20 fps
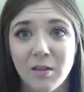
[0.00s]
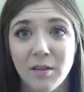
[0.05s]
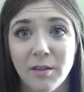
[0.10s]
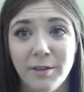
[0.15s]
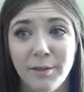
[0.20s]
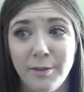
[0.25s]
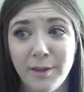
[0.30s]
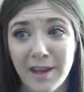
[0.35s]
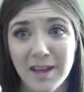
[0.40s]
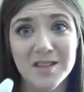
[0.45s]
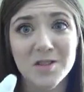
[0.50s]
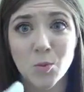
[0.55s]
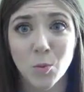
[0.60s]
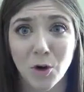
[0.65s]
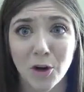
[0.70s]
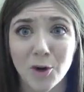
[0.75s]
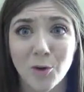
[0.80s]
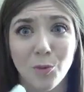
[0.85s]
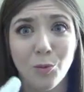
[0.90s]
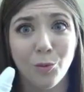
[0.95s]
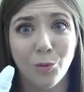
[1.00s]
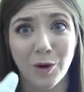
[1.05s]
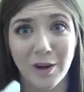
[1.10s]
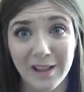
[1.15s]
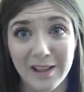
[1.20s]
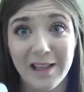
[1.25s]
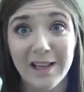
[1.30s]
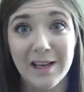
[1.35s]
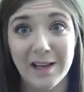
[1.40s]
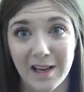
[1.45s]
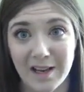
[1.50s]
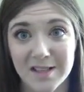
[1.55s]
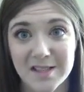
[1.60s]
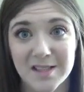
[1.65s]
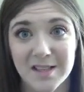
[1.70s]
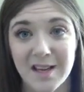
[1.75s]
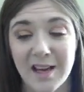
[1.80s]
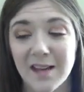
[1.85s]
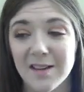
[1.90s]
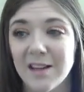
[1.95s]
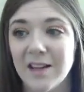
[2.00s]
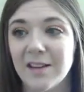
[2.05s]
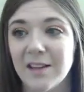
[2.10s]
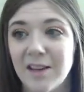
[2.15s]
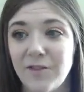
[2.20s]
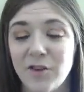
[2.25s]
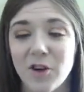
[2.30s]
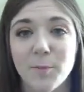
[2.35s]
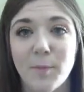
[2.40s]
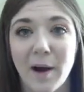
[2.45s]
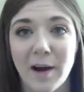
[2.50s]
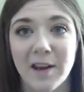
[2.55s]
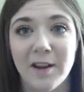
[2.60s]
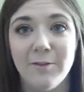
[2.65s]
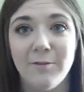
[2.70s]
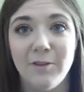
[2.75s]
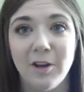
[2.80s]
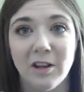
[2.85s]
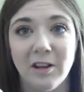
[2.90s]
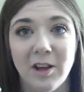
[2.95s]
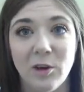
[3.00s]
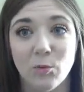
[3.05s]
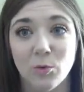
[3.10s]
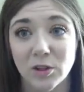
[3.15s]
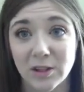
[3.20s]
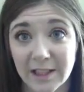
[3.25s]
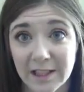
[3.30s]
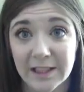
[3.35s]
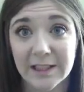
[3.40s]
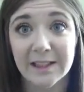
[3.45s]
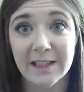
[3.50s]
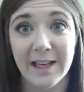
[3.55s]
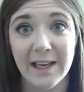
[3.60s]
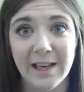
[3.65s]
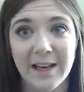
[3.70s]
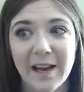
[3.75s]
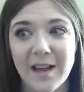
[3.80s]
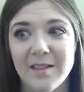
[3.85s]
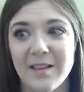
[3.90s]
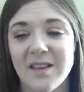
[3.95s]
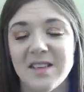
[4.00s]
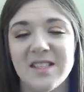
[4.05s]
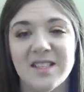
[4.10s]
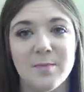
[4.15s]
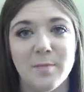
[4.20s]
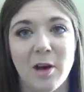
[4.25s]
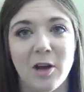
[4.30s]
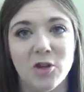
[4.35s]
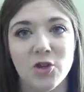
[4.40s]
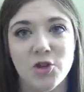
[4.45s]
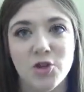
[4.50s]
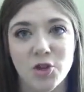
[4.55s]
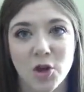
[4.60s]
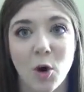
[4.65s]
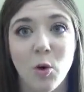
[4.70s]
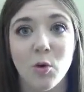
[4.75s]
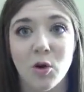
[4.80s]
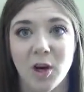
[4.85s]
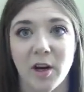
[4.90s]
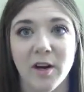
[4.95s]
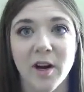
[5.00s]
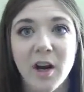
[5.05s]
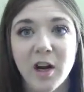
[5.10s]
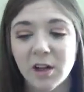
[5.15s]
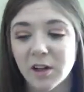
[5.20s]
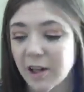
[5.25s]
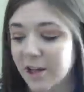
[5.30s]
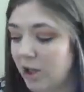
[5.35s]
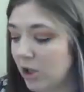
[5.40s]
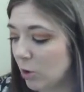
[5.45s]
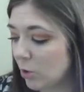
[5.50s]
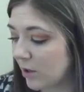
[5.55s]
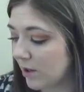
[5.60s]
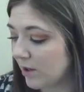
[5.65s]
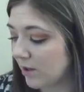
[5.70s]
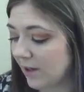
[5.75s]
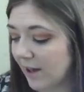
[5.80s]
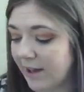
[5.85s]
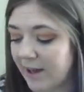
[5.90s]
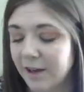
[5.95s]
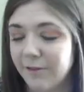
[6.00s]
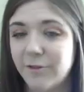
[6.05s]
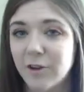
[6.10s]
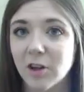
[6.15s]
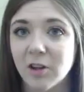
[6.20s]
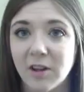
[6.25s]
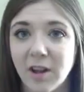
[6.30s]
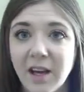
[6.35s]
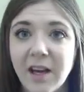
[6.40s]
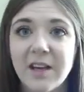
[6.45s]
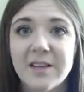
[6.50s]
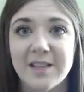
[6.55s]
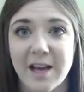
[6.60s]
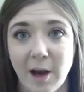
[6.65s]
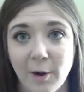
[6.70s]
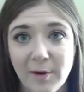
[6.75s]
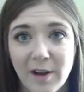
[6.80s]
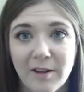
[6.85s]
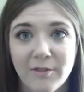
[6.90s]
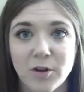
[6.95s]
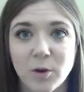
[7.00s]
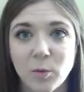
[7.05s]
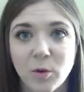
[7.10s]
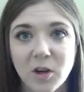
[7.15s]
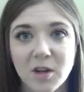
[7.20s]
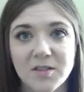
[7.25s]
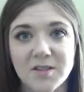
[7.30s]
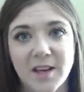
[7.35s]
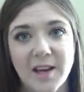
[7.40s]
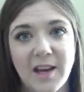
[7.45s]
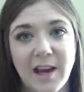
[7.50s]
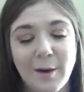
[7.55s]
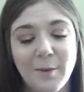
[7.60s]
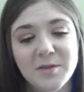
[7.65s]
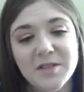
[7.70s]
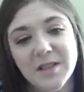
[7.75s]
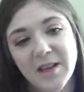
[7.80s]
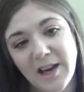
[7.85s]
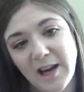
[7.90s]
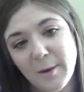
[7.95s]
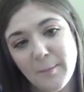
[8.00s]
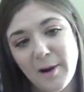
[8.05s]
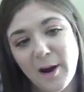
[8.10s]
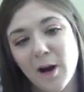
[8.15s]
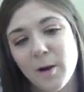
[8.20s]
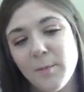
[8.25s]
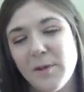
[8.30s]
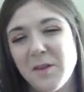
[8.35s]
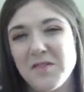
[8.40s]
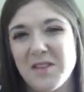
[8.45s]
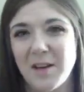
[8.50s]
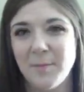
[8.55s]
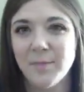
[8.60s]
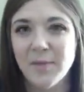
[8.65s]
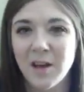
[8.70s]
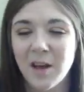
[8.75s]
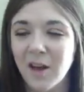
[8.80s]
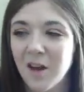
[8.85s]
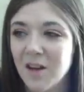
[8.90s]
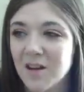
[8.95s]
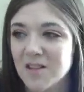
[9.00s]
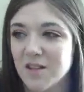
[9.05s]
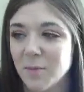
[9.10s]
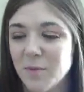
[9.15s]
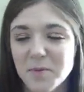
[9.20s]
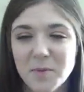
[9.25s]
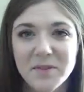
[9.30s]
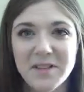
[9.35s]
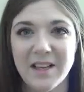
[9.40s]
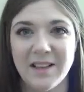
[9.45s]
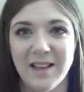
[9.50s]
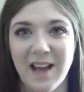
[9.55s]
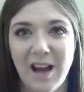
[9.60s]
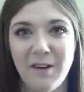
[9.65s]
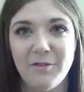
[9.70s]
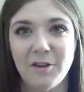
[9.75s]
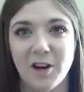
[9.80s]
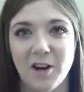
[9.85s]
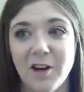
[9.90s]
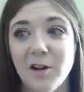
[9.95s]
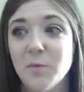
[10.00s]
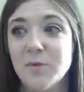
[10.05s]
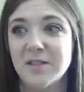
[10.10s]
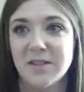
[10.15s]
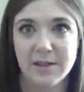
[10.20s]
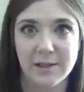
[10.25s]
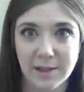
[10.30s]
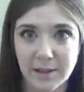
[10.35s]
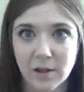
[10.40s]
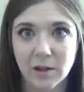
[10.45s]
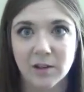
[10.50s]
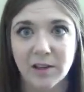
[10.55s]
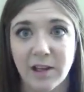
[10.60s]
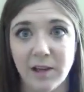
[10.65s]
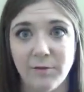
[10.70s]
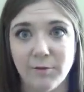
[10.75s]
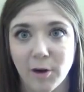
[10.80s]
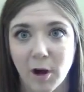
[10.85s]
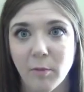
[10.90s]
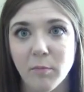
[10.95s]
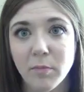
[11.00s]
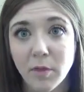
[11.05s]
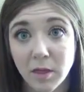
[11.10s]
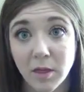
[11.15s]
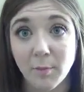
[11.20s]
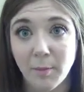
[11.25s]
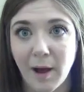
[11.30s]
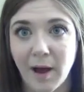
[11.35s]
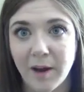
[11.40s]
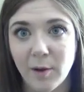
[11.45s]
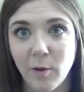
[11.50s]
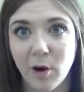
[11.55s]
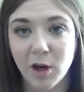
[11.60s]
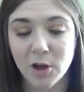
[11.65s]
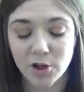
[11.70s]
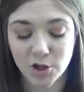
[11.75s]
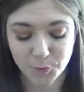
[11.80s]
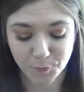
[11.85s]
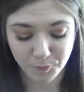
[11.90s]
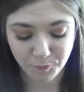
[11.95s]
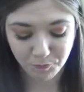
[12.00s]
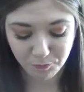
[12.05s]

these work really nicely and they leave your body feeling really clean and they smell so good like you can like if you're laying down afterwards like I was laying on my arm and I was like someone smells like lavender and it was literally from the body wash